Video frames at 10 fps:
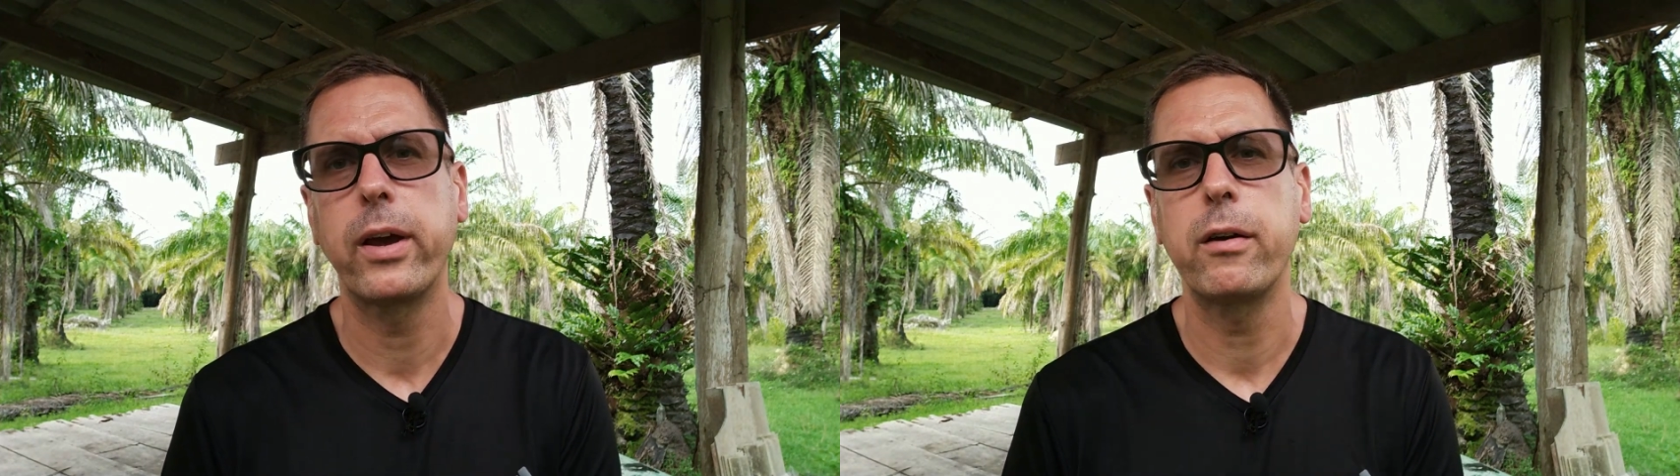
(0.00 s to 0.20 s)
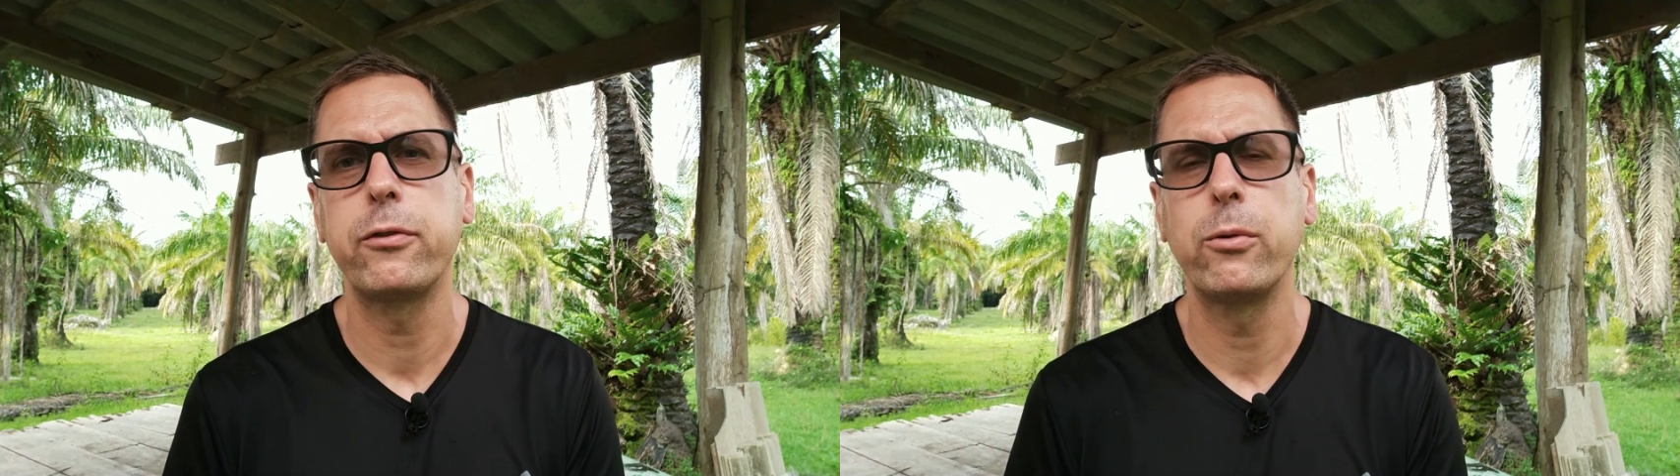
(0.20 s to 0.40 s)

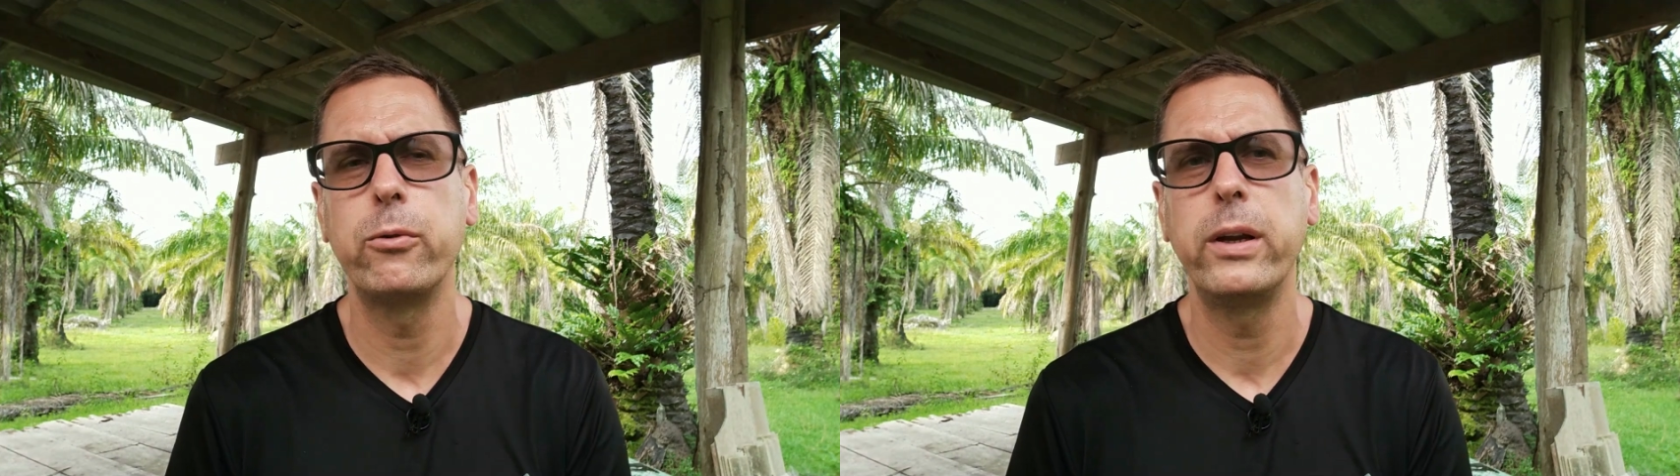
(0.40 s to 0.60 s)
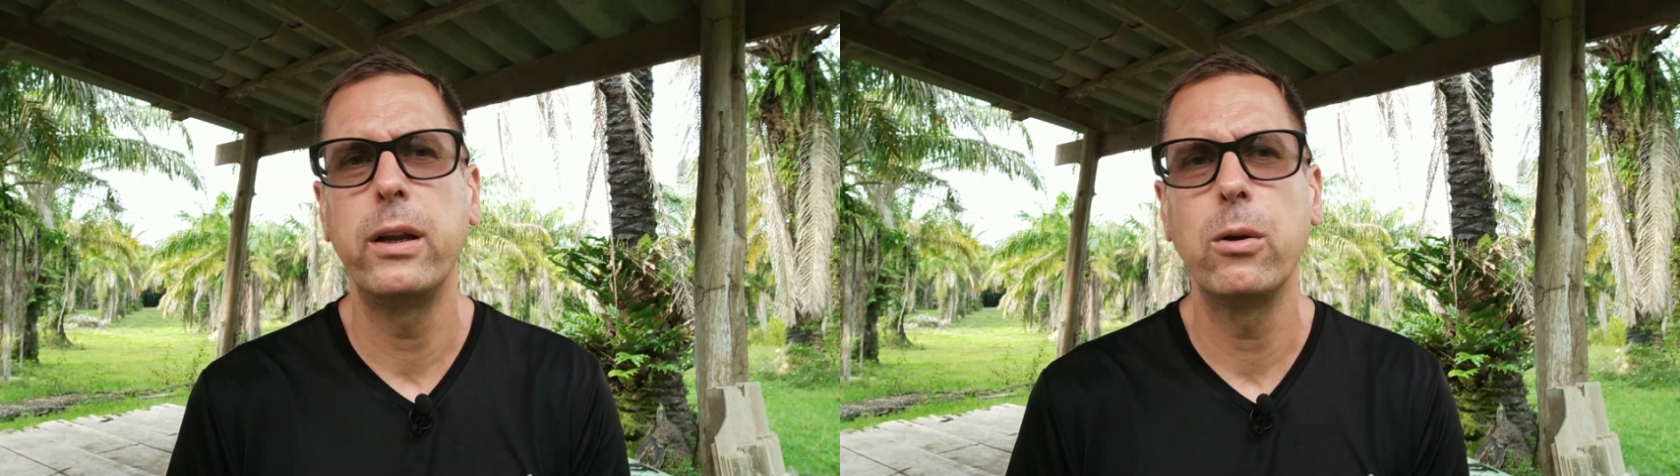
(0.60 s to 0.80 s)
You have to
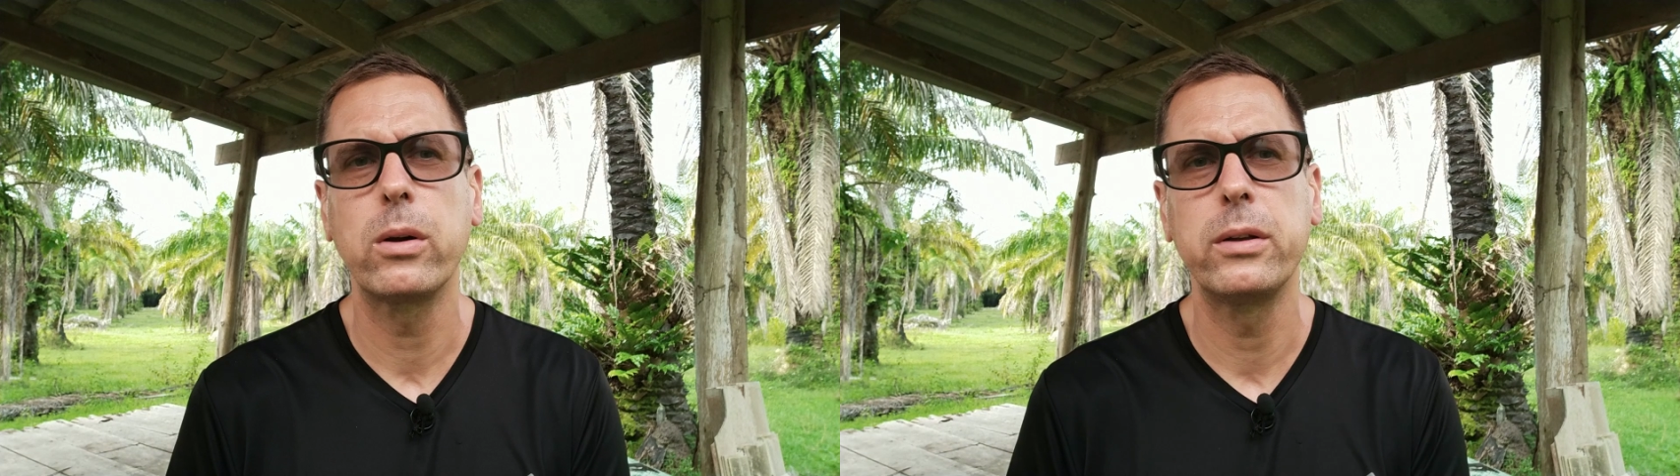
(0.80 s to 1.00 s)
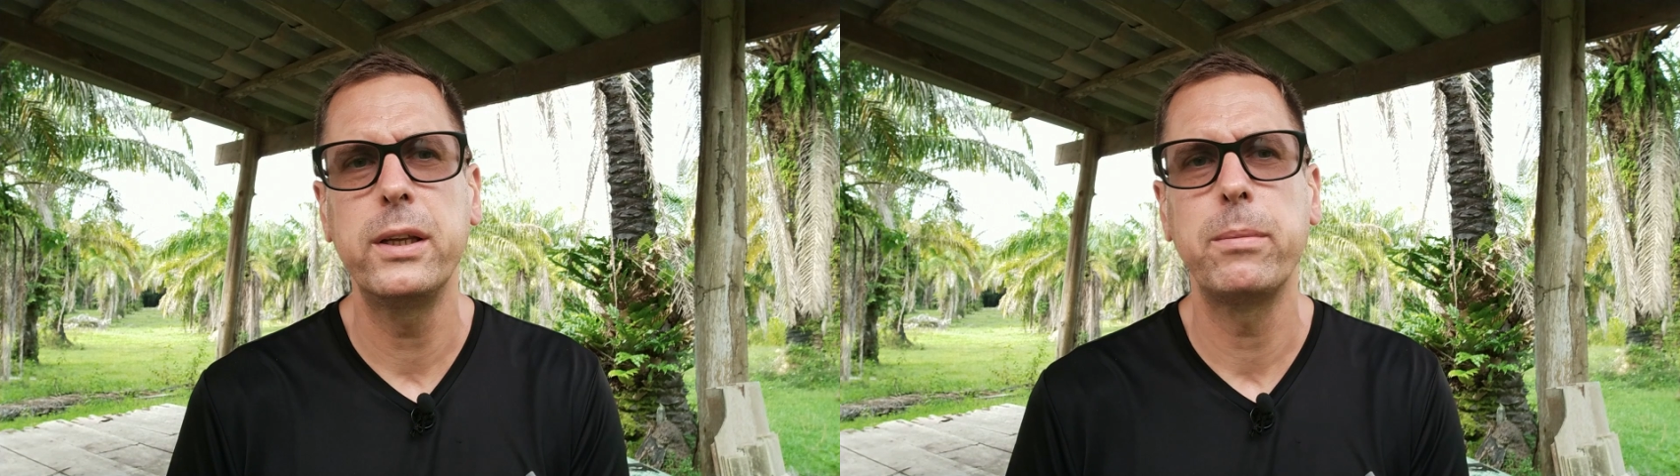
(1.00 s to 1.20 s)
really
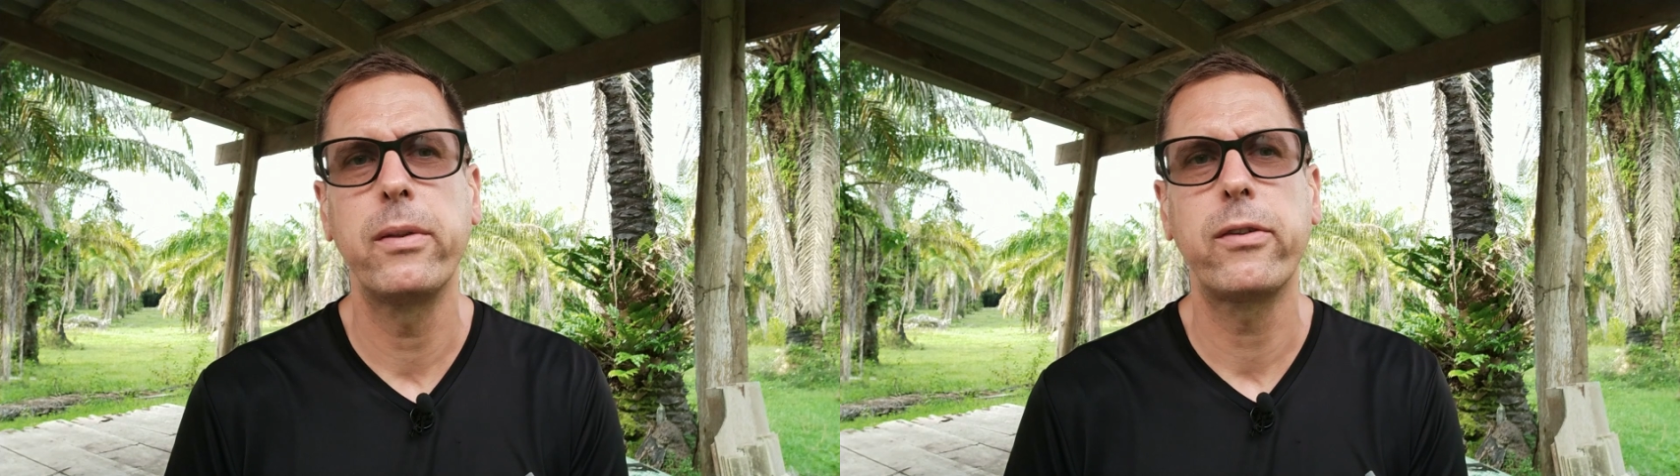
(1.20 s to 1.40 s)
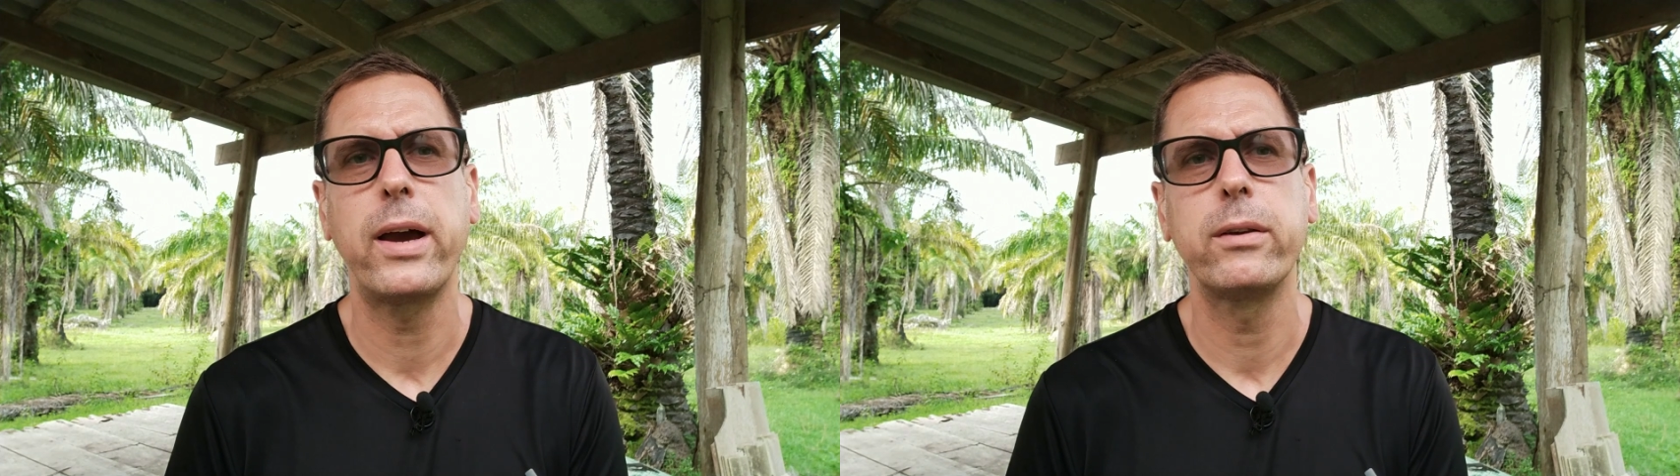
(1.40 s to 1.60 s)
look deep
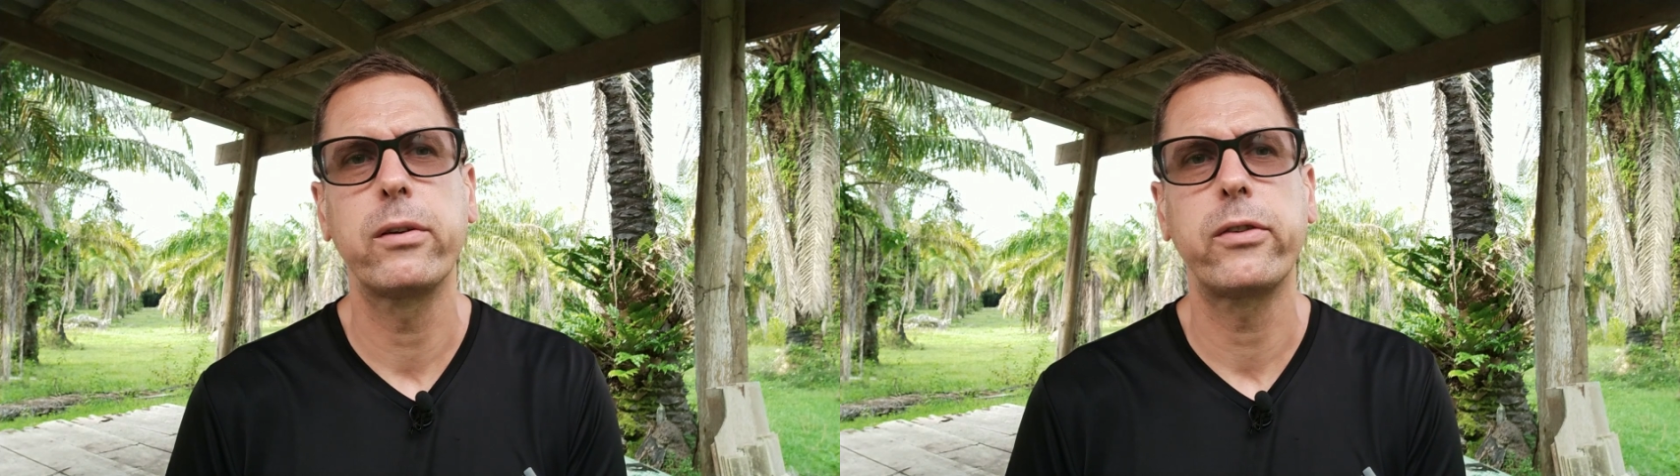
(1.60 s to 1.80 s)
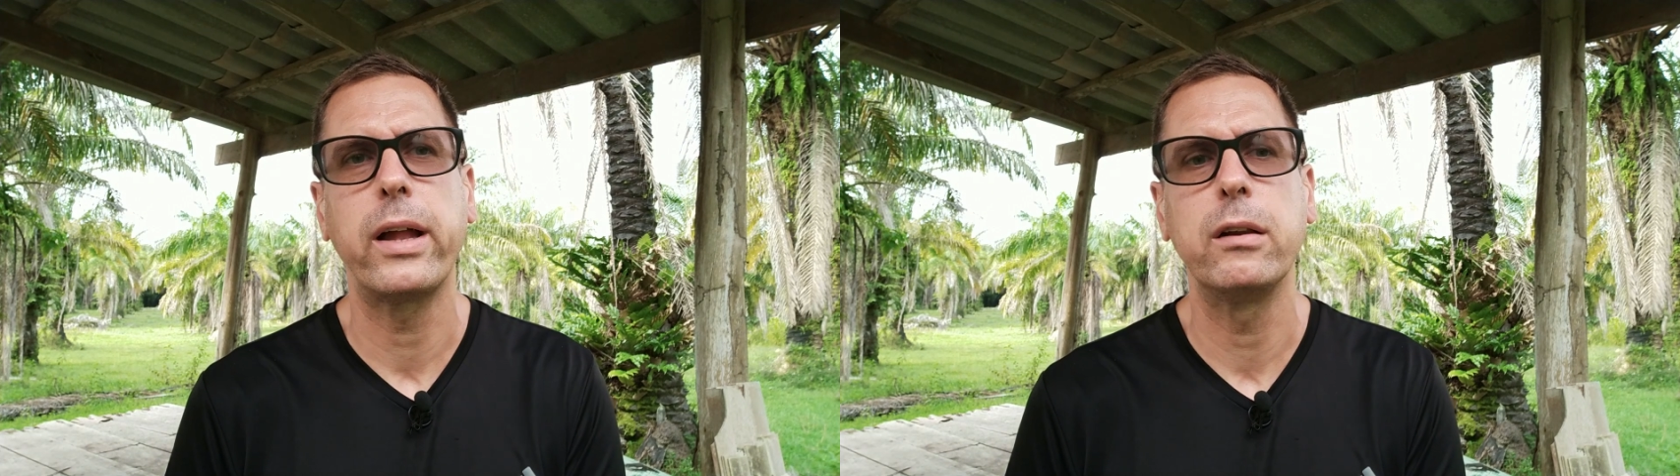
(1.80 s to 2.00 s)
inside
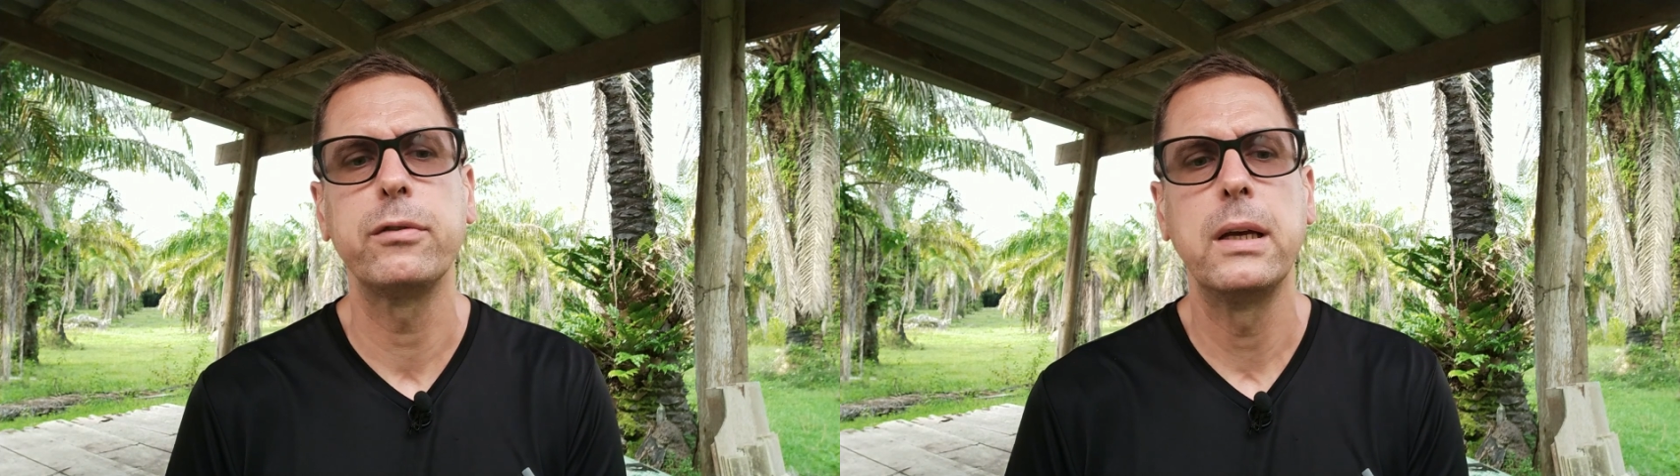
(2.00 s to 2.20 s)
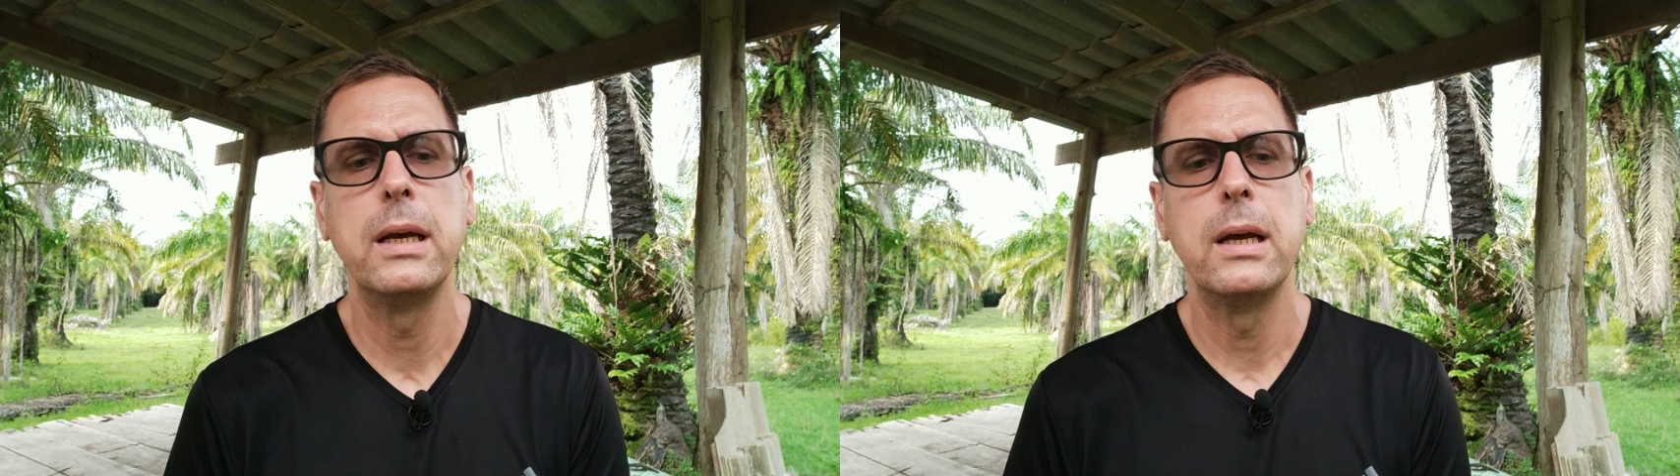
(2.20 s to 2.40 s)

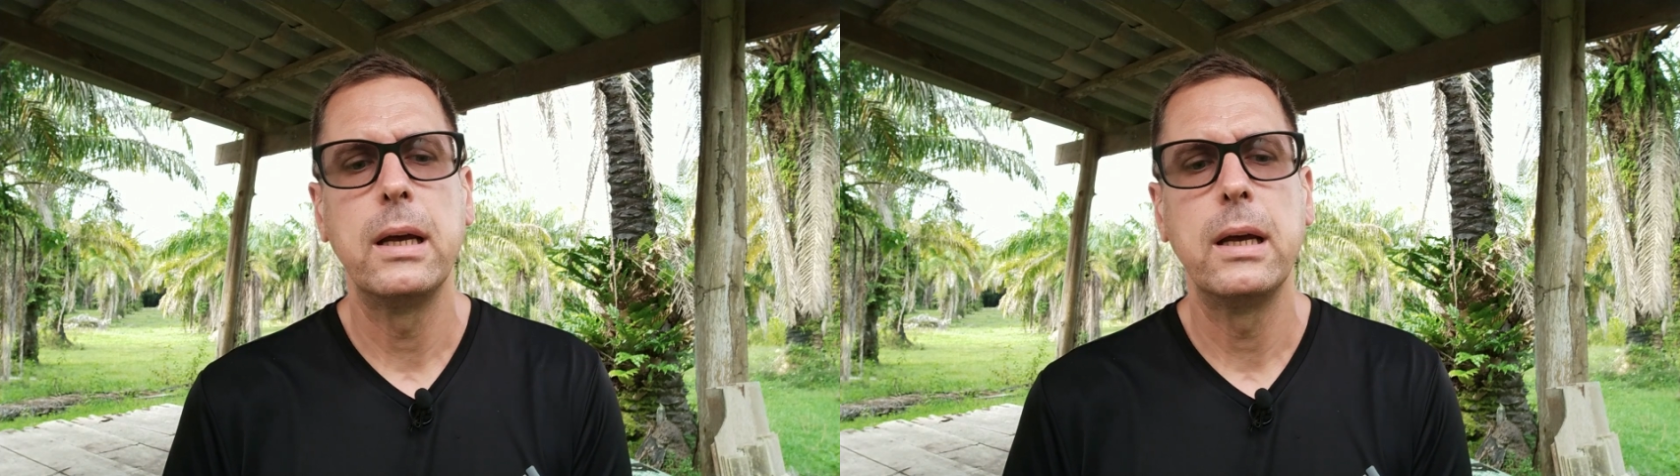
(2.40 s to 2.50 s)
yourself.